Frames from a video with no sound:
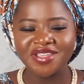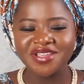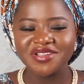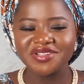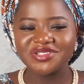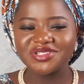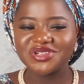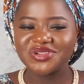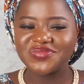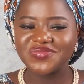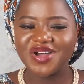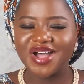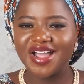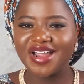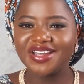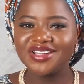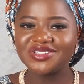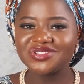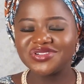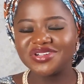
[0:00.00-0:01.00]
So my
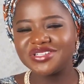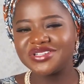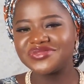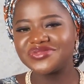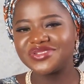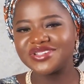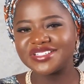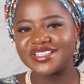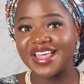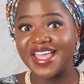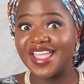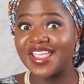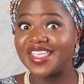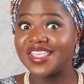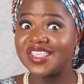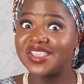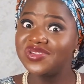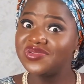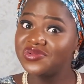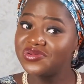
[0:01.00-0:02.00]
little auntie was like,
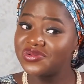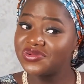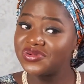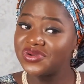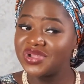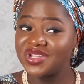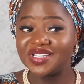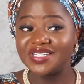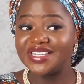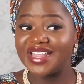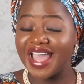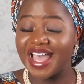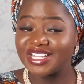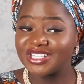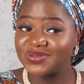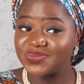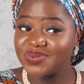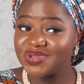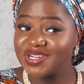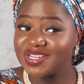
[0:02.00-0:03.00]
you know, there are
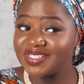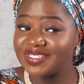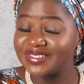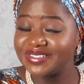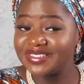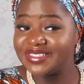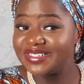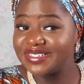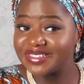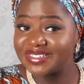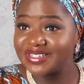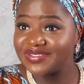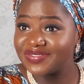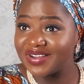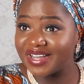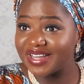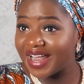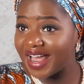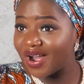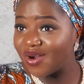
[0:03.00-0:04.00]
spirits in this river
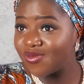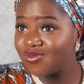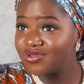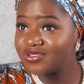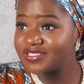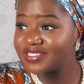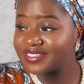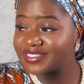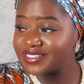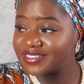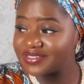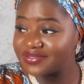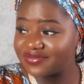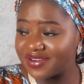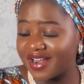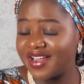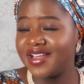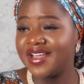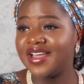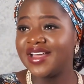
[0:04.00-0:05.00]
that owns this river.
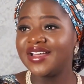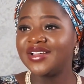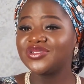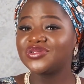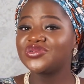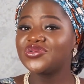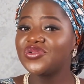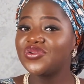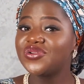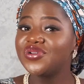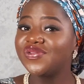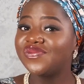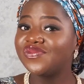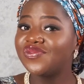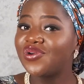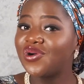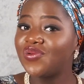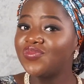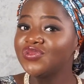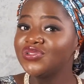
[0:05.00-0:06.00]
So if we
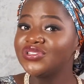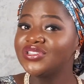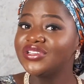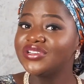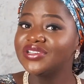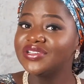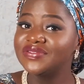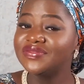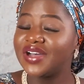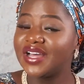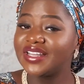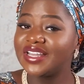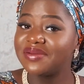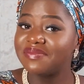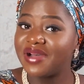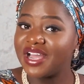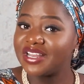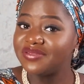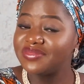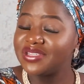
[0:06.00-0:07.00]
come to the river, they
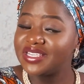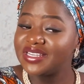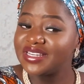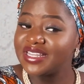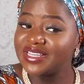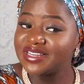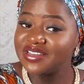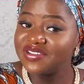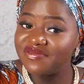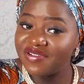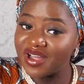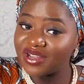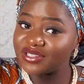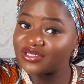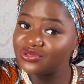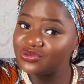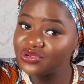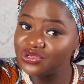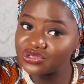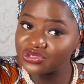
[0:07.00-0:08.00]
might be in the river
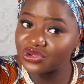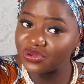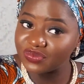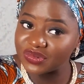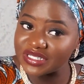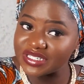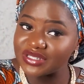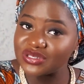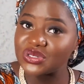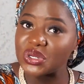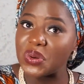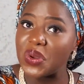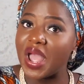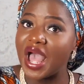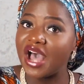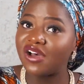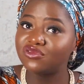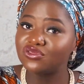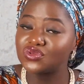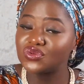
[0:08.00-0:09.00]
doing something. So we
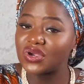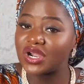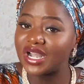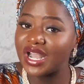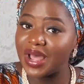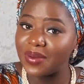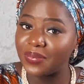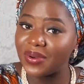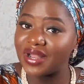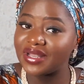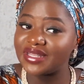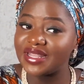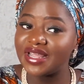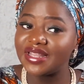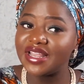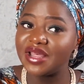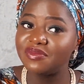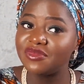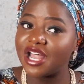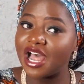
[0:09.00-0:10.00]
have to clap and tell
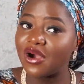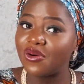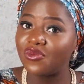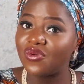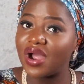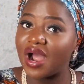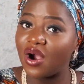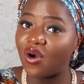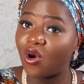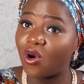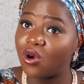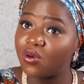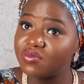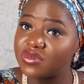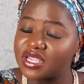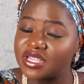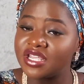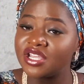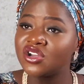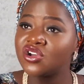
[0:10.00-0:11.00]
them that we are
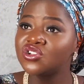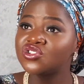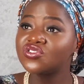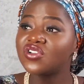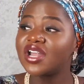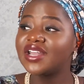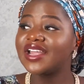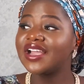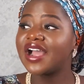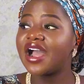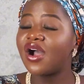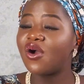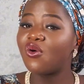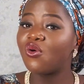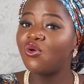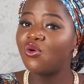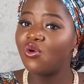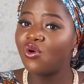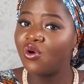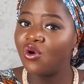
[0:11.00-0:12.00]
coming so that they can
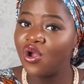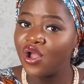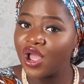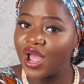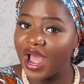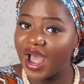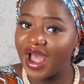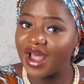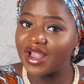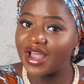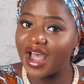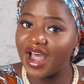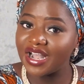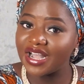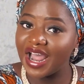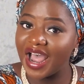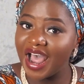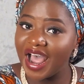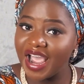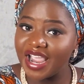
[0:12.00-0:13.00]
go and
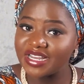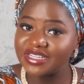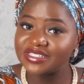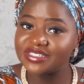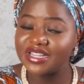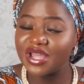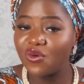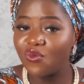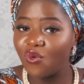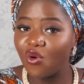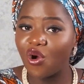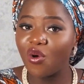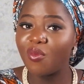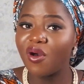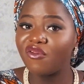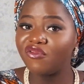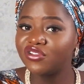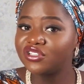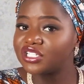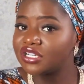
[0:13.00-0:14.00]
hide. Then we'll come
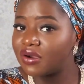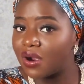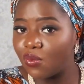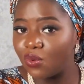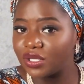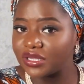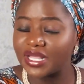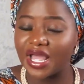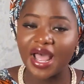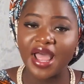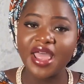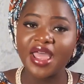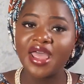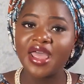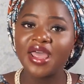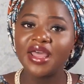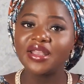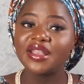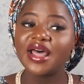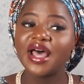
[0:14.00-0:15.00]
and fetch our water.
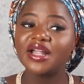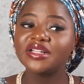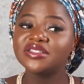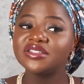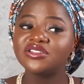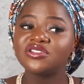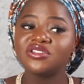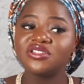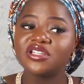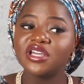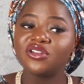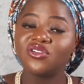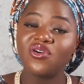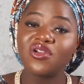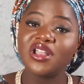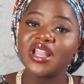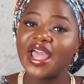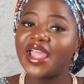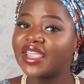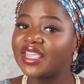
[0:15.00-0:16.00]
That is, they don't
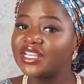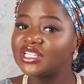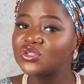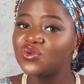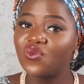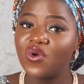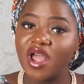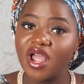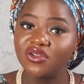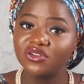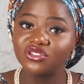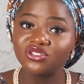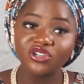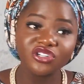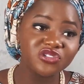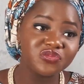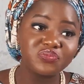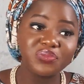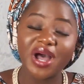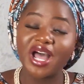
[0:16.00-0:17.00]
like it where you
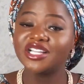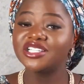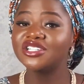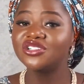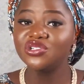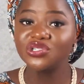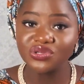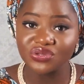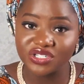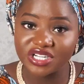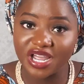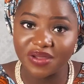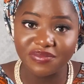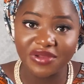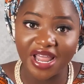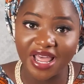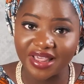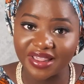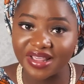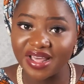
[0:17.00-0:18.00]
just barge into them
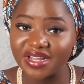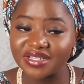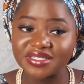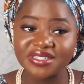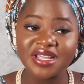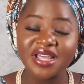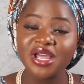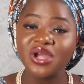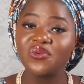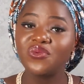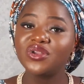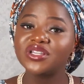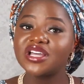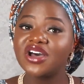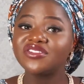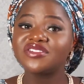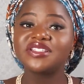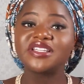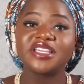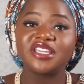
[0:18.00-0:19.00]
like that without
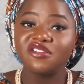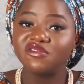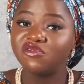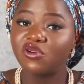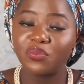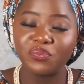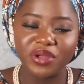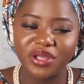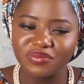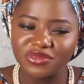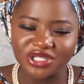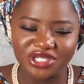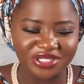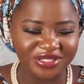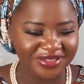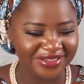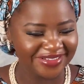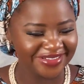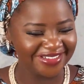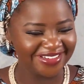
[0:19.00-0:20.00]
seeking for
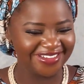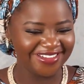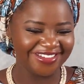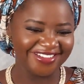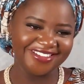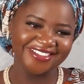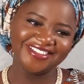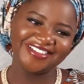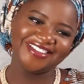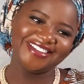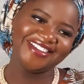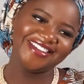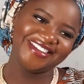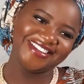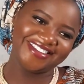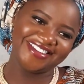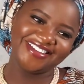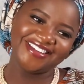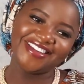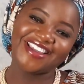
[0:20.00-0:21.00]
permission.
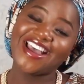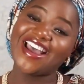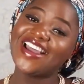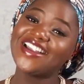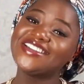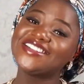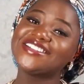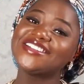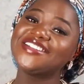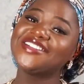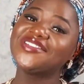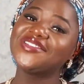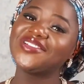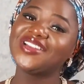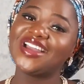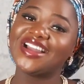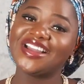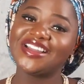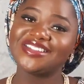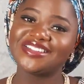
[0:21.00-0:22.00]
And, you know,
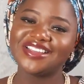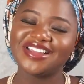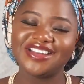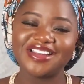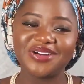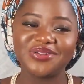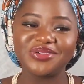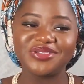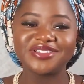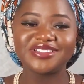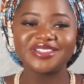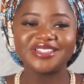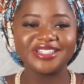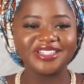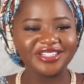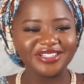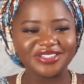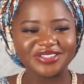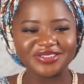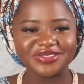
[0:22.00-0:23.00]
like I said, I was
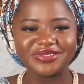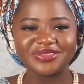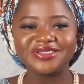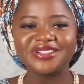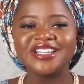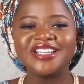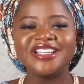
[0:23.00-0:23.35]
little.